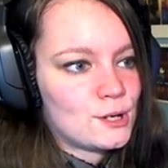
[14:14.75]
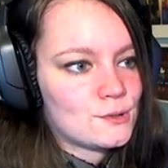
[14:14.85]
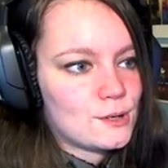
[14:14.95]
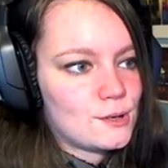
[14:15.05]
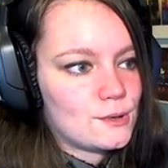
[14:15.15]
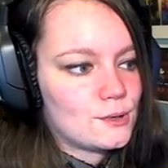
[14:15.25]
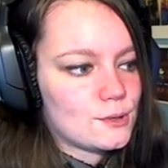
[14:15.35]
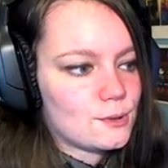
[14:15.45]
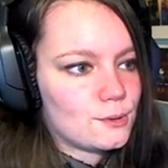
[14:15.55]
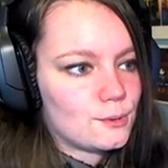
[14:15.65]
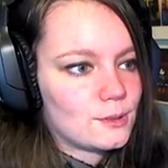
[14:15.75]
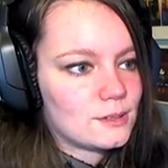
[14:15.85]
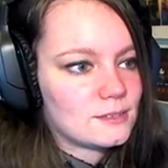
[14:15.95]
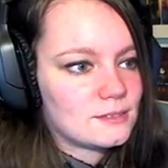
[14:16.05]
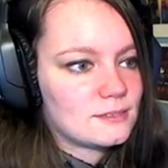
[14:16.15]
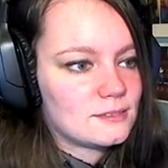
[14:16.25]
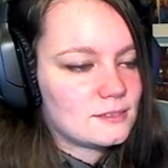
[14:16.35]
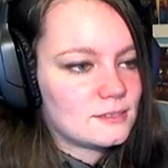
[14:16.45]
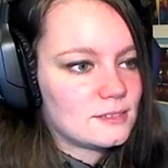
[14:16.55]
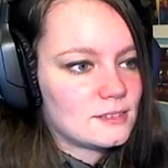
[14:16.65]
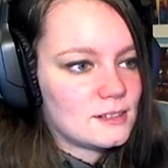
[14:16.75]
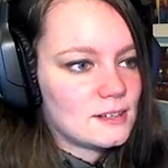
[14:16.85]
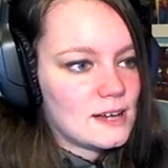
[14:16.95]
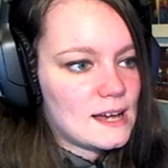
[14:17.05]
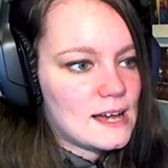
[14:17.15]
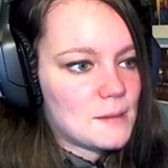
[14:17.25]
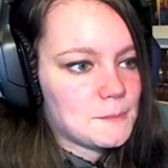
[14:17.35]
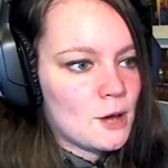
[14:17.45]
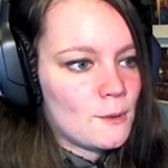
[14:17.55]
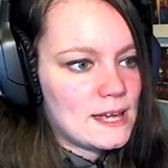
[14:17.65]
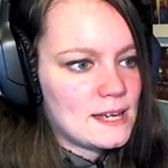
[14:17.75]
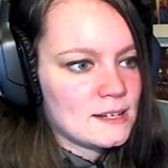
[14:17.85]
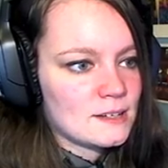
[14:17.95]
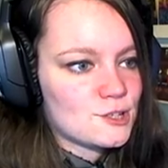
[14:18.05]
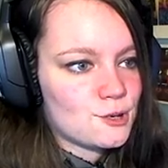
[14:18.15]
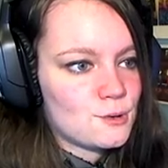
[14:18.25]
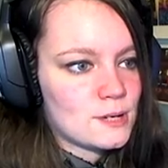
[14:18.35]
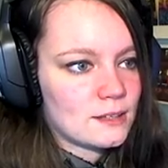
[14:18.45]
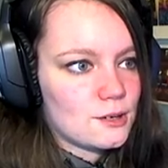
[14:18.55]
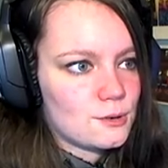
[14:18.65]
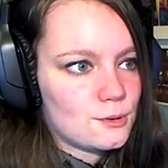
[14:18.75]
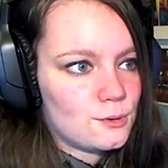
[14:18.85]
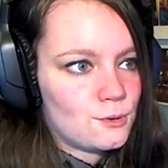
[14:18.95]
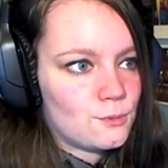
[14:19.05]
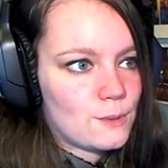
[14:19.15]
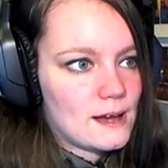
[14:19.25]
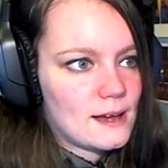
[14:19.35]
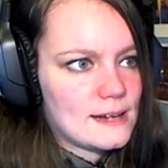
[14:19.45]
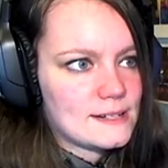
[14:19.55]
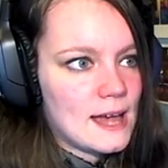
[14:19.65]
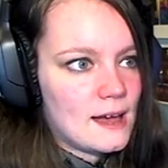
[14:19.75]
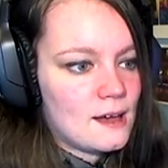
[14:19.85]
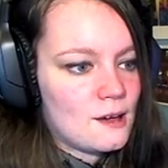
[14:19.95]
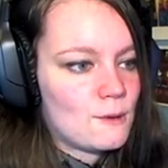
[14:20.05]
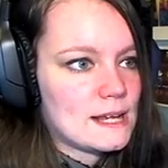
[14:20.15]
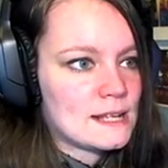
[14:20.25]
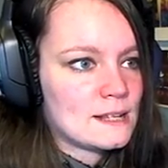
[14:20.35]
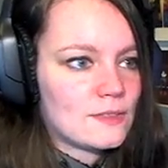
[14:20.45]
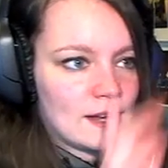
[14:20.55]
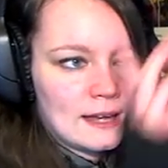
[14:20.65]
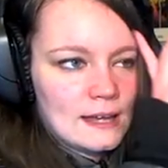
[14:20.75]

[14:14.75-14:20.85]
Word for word: do do do do do. I'm going to kill you right now in the